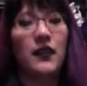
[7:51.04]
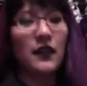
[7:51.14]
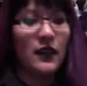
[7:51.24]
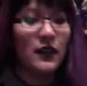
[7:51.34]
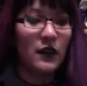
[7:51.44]

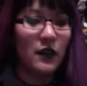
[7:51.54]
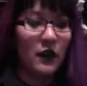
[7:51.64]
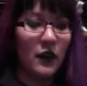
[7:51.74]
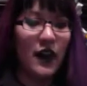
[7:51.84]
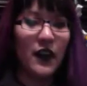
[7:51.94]

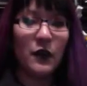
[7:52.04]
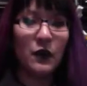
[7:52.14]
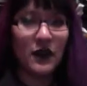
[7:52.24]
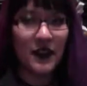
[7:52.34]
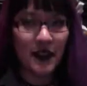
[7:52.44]
So I
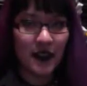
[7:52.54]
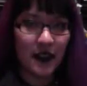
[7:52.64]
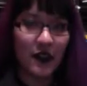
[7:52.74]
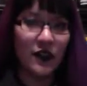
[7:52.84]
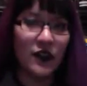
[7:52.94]
don't stick
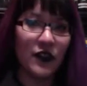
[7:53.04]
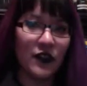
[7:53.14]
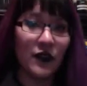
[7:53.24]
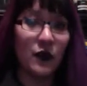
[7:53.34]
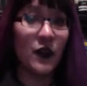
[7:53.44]
to
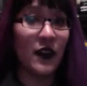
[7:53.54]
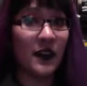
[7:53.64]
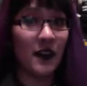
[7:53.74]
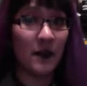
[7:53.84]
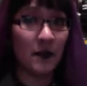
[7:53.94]
just
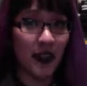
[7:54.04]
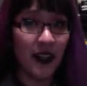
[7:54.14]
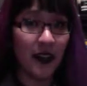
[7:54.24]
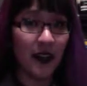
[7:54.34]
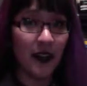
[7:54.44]
one
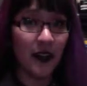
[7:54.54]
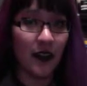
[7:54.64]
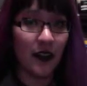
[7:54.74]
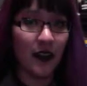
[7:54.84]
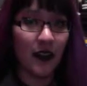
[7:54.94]
media,
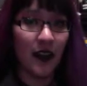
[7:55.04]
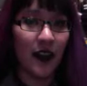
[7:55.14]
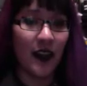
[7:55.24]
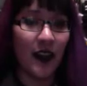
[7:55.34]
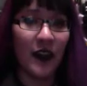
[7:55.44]

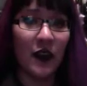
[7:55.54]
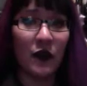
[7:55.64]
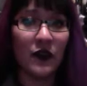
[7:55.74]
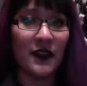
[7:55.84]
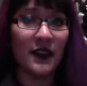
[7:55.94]
and I
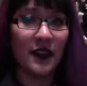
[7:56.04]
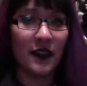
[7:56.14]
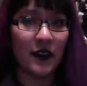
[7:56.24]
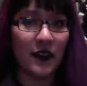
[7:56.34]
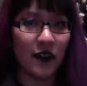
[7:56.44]
don't stick
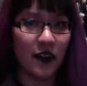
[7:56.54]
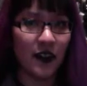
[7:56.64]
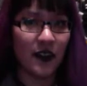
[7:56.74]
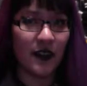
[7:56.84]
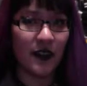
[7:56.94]
to
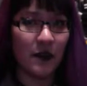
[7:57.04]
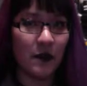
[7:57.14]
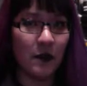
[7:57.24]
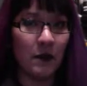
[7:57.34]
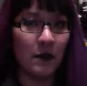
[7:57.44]
just
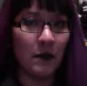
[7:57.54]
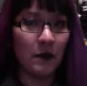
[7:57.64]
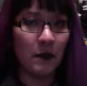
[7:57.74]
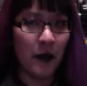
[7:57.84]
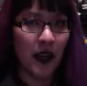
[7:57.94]

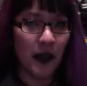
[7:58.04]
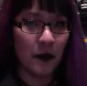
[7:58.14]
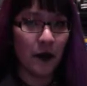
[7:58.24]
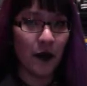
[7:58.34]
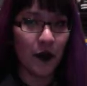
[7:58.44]

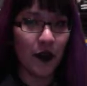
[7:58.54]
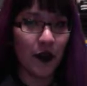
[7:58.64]
paper.